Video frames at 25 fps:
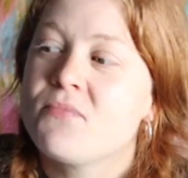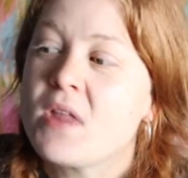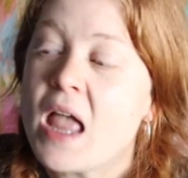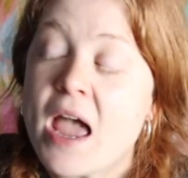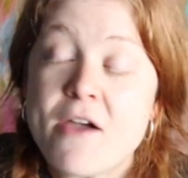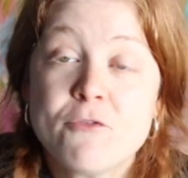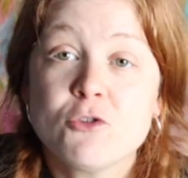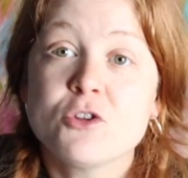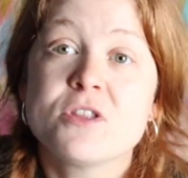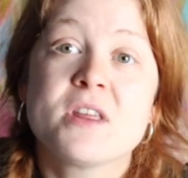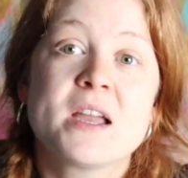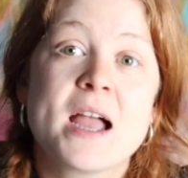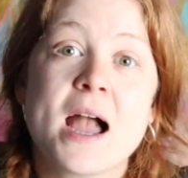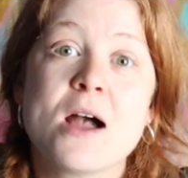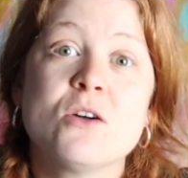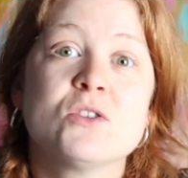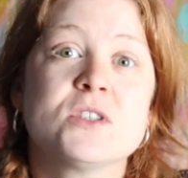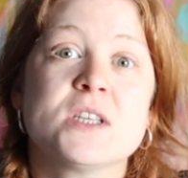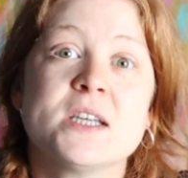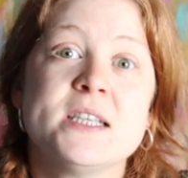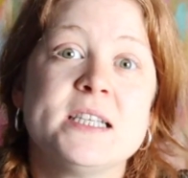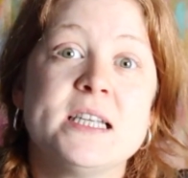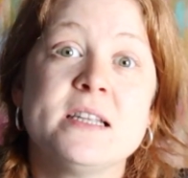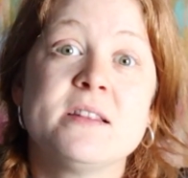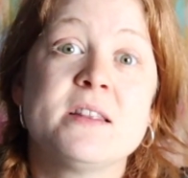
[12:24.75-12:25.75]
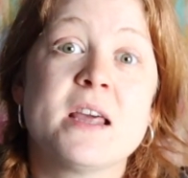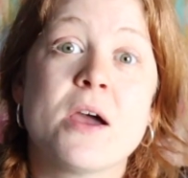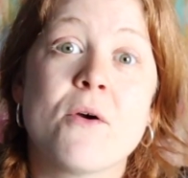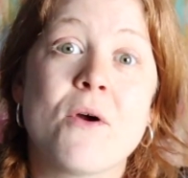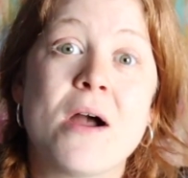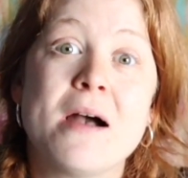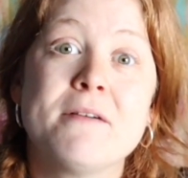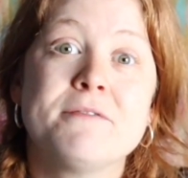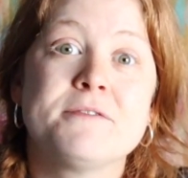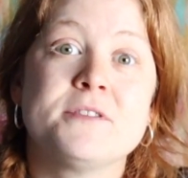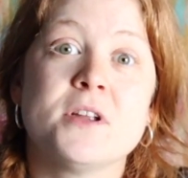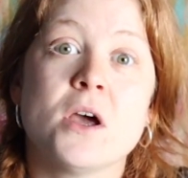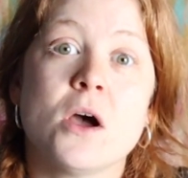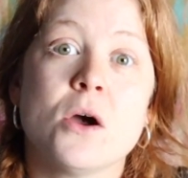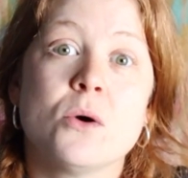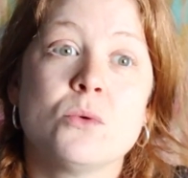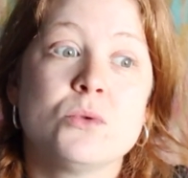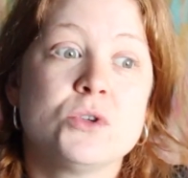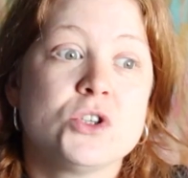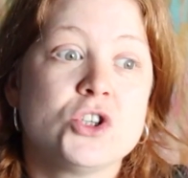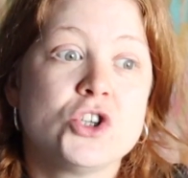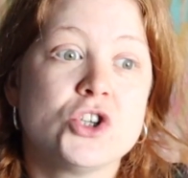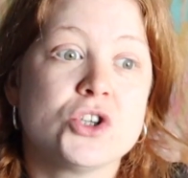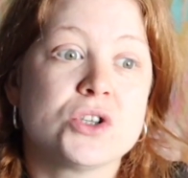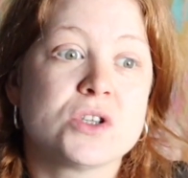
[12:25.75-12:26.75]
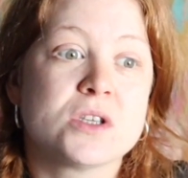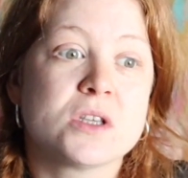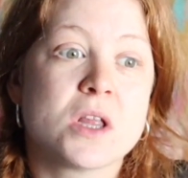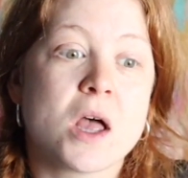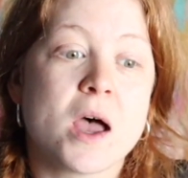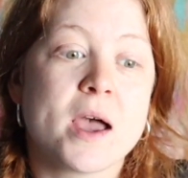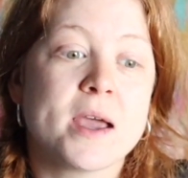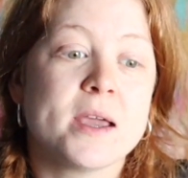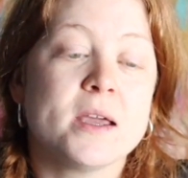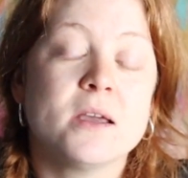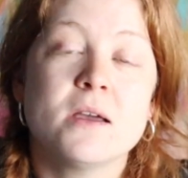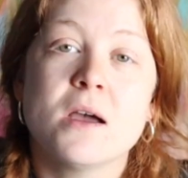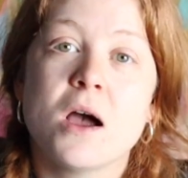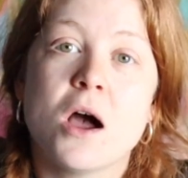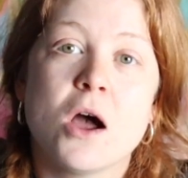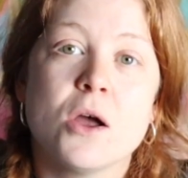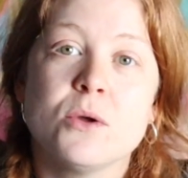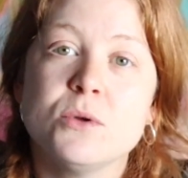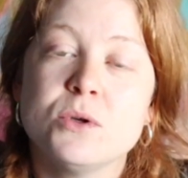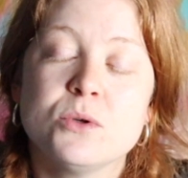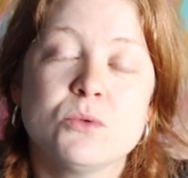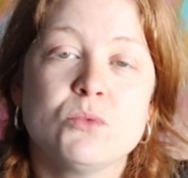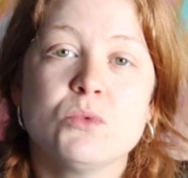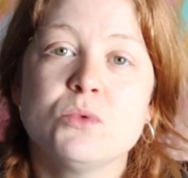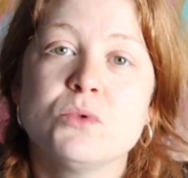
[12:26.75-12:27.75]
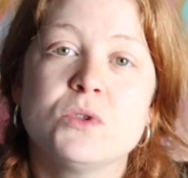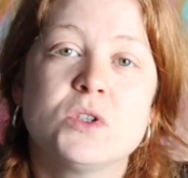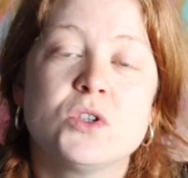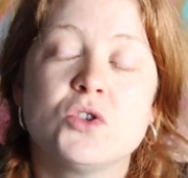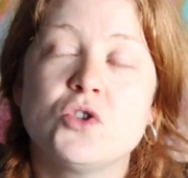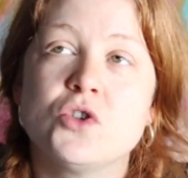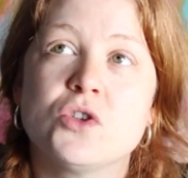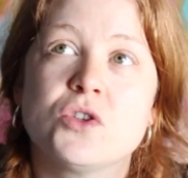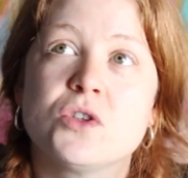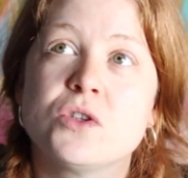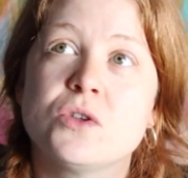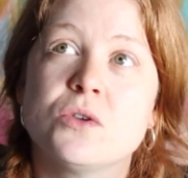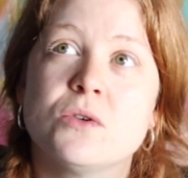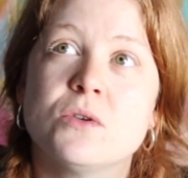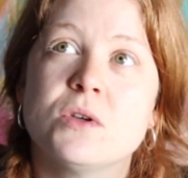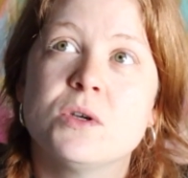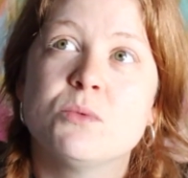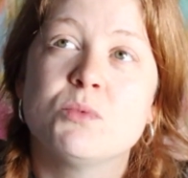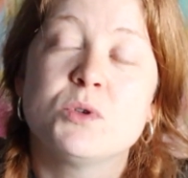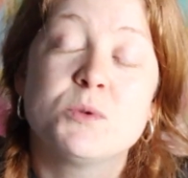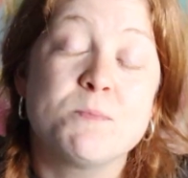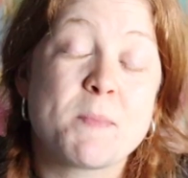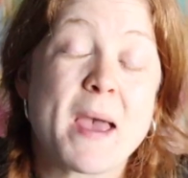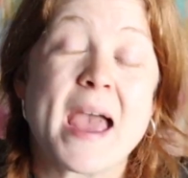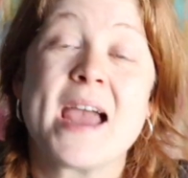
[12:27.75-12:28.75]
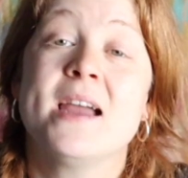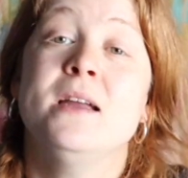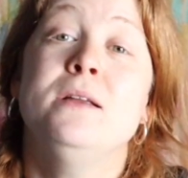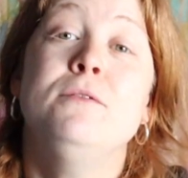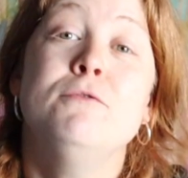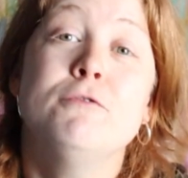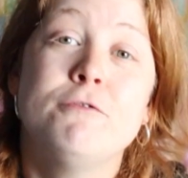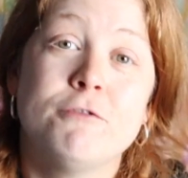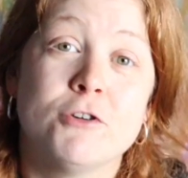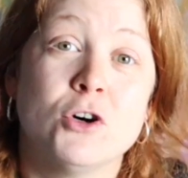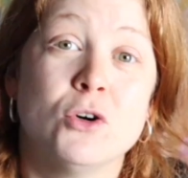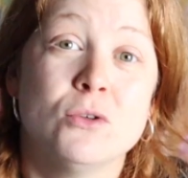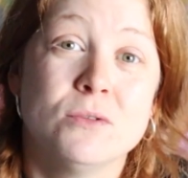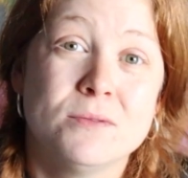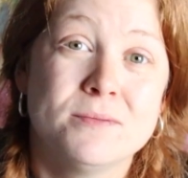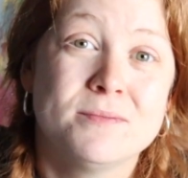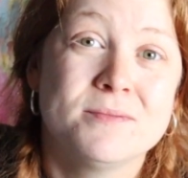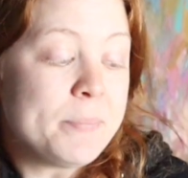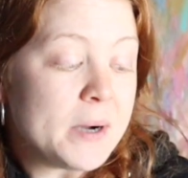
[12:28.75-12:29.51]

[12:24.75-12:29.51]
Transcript: Everything else I did thereafter was just like, it was painful.